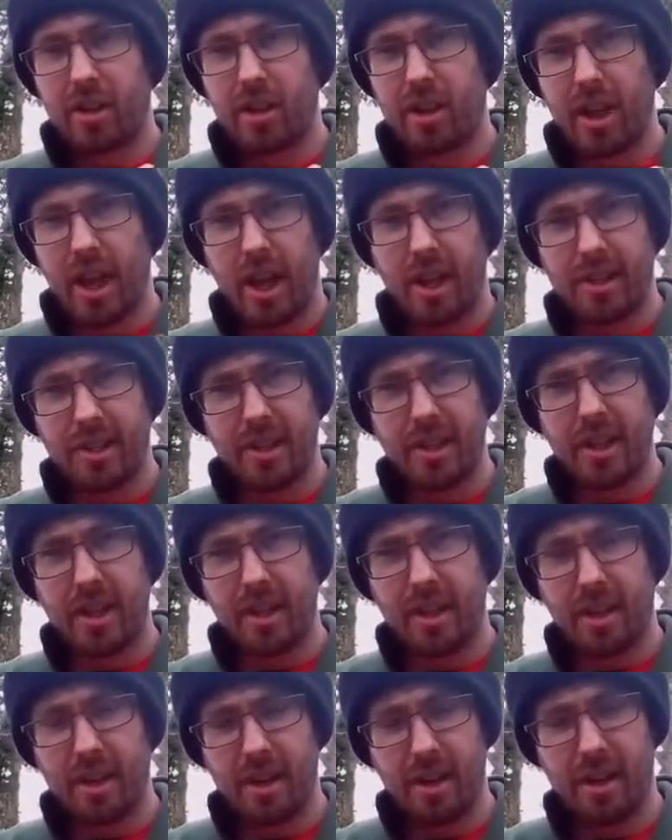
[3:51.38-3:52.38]

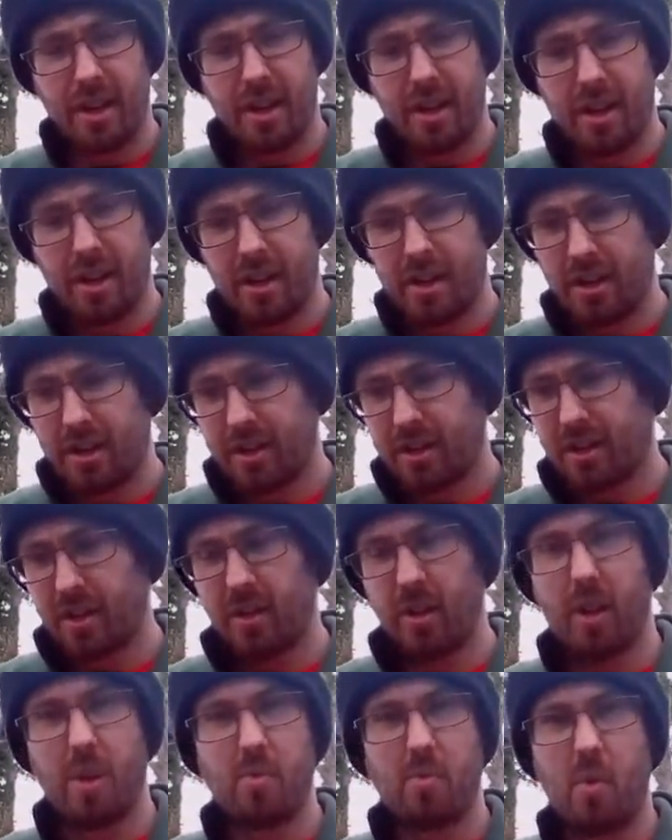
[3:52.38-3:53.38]
cutting,
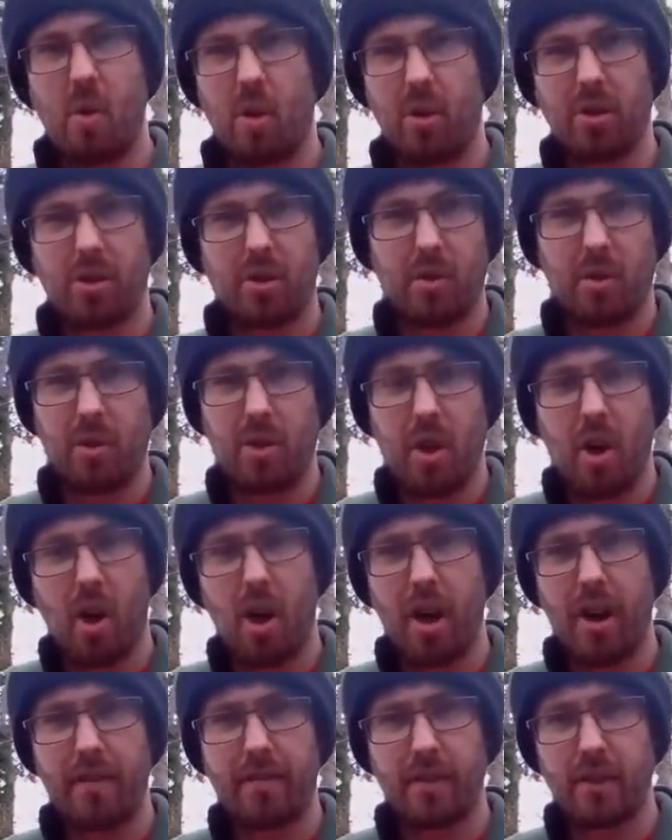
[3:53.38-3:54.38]
so like what sort of
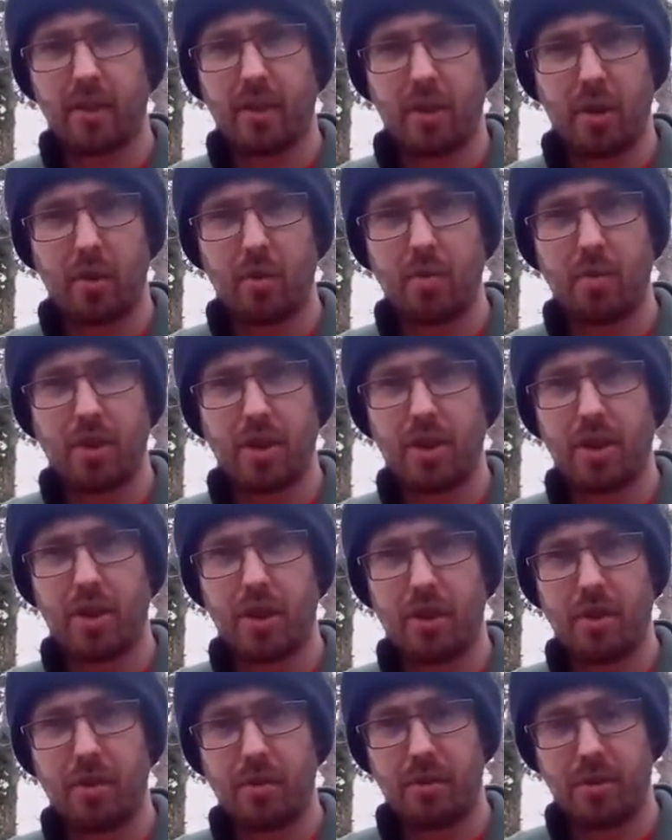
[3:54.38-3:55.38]
knives and tools you
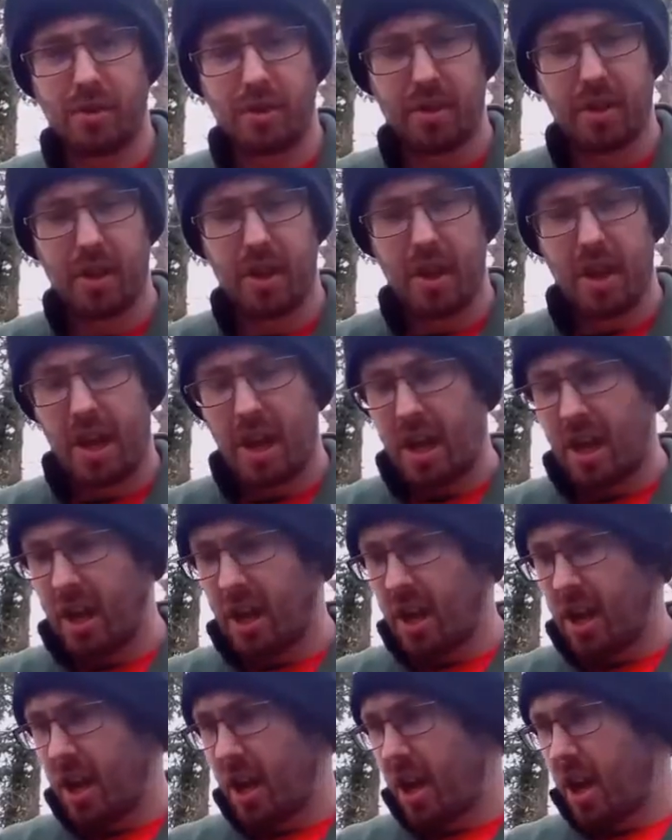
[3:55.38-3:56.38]
use.
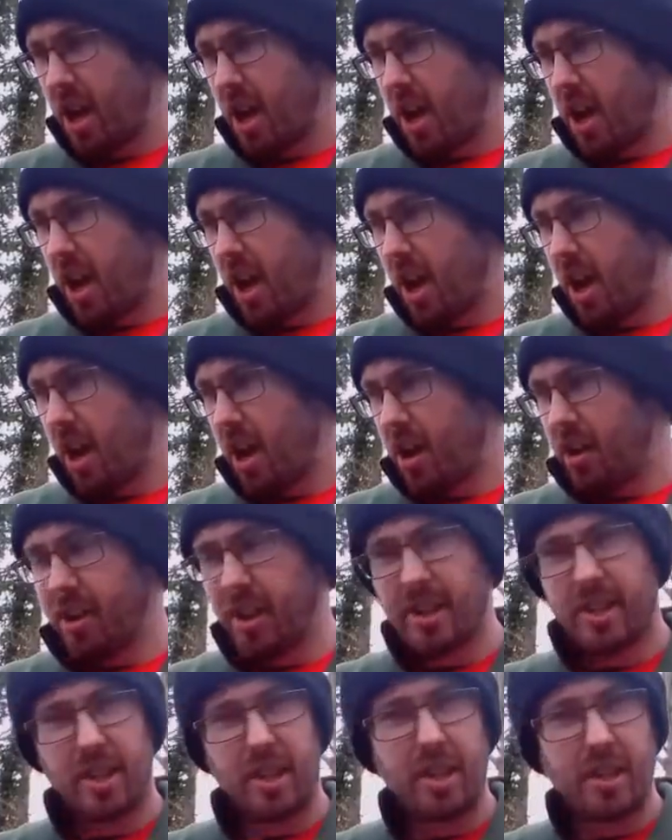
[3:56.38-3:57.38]

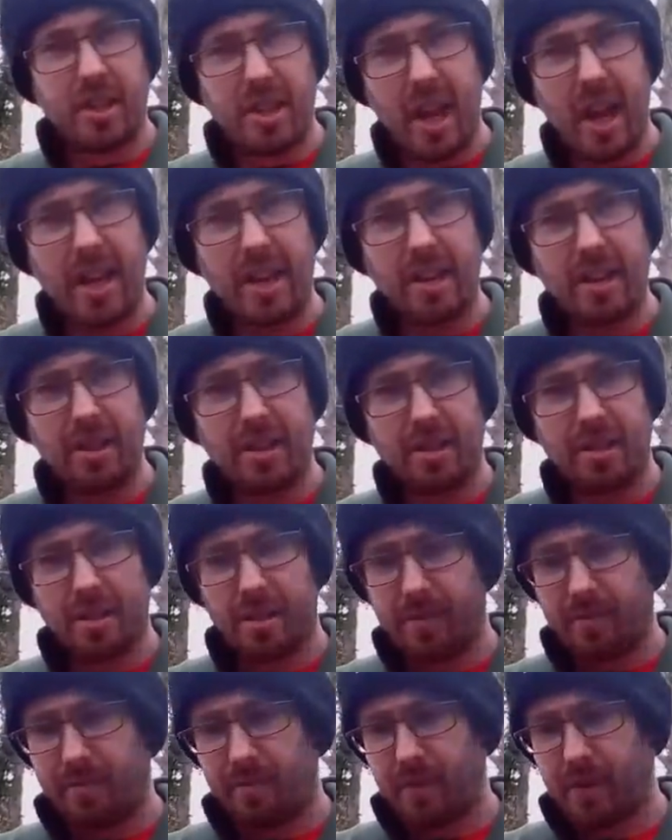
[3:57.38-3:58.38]
There's
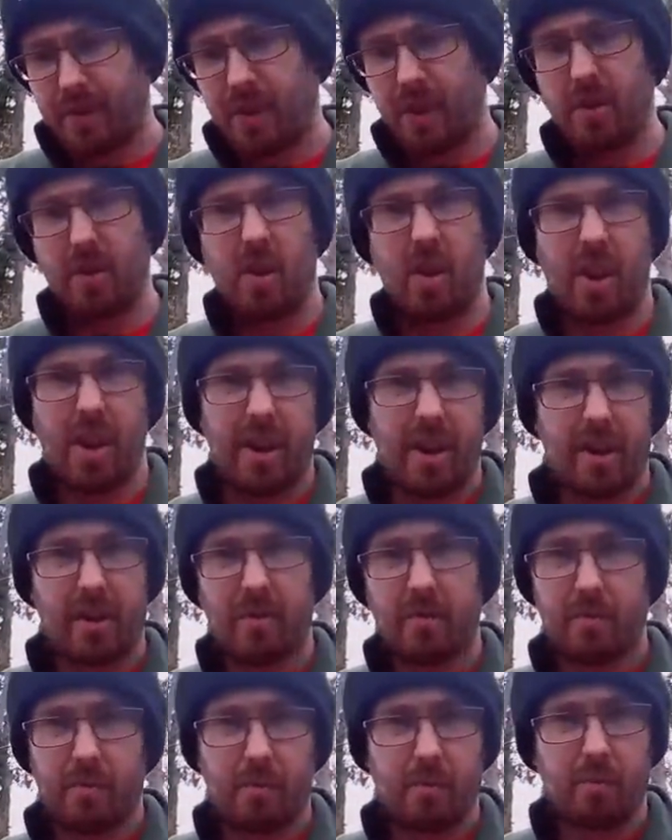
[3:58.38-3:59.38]
containers, so like
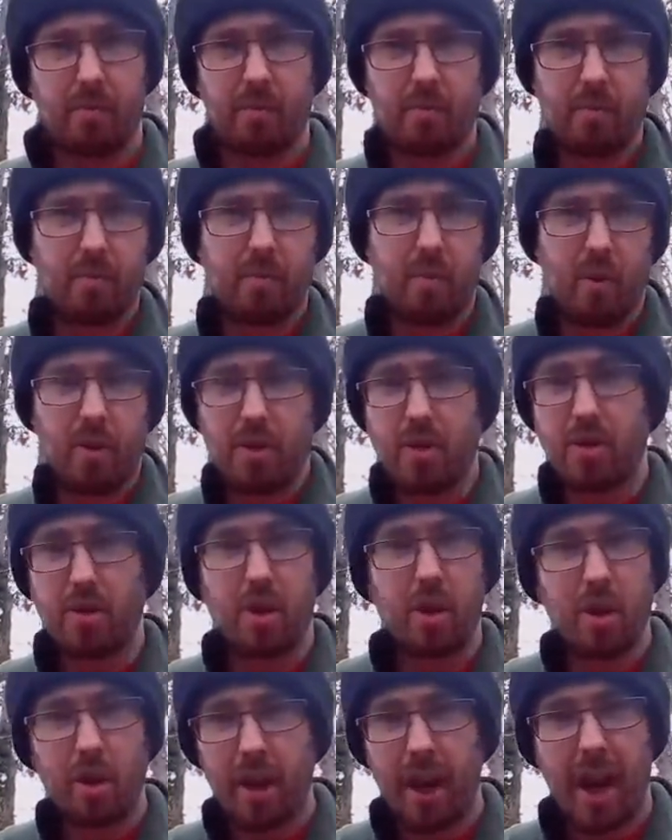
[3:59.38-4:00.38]
what you
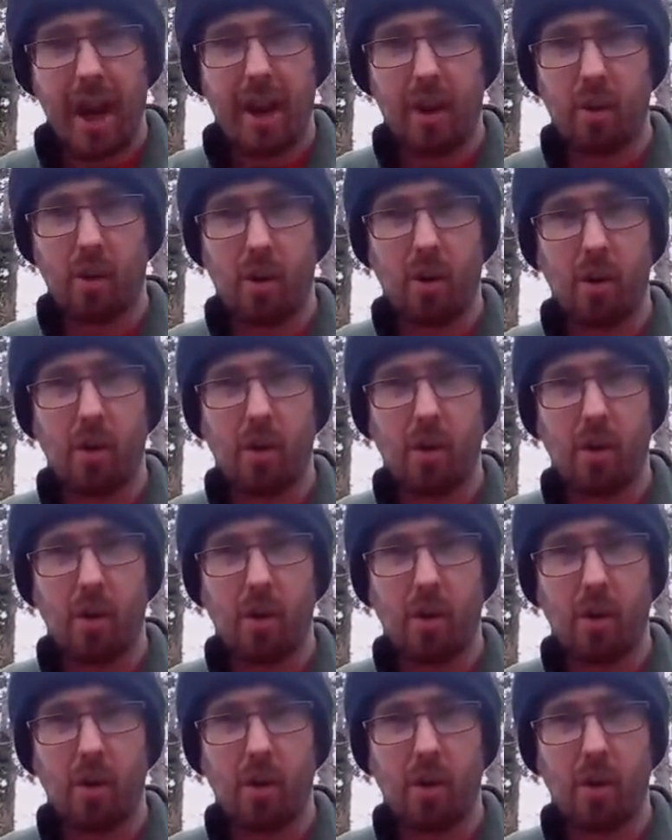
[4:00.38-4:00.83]
cook out